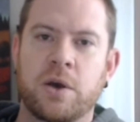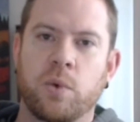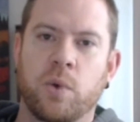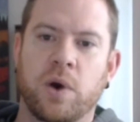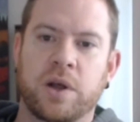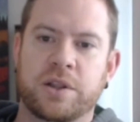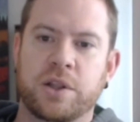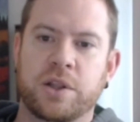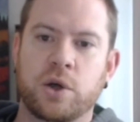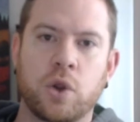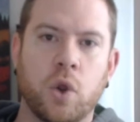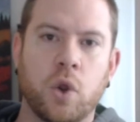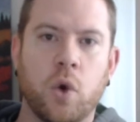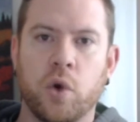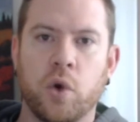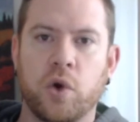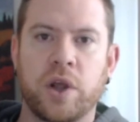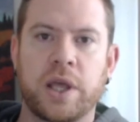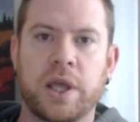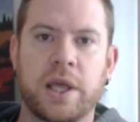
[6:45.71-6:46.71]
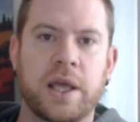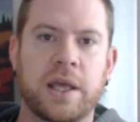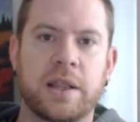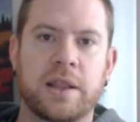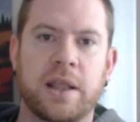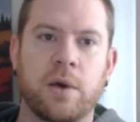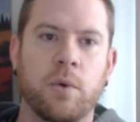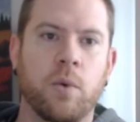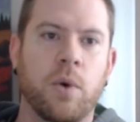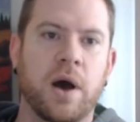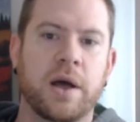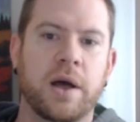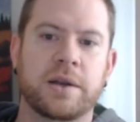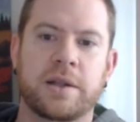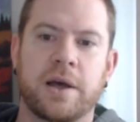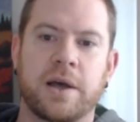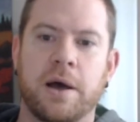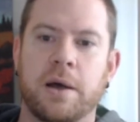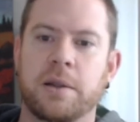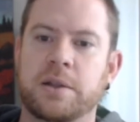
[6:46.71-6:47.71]
want the glory, and they
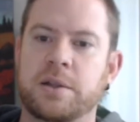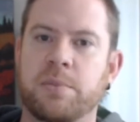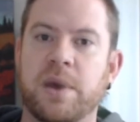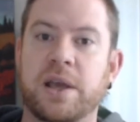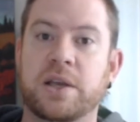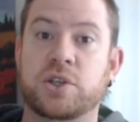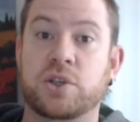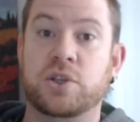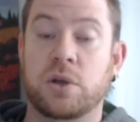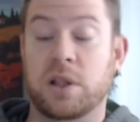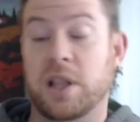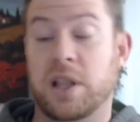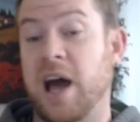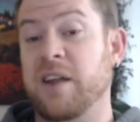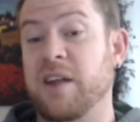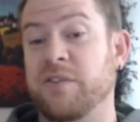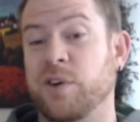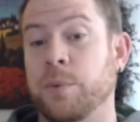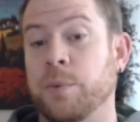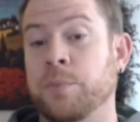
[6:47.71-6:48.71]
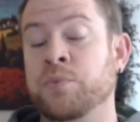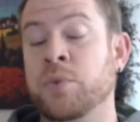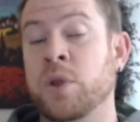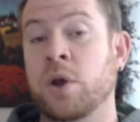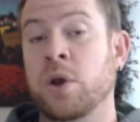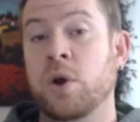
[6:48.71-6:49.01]
want to make a lot of them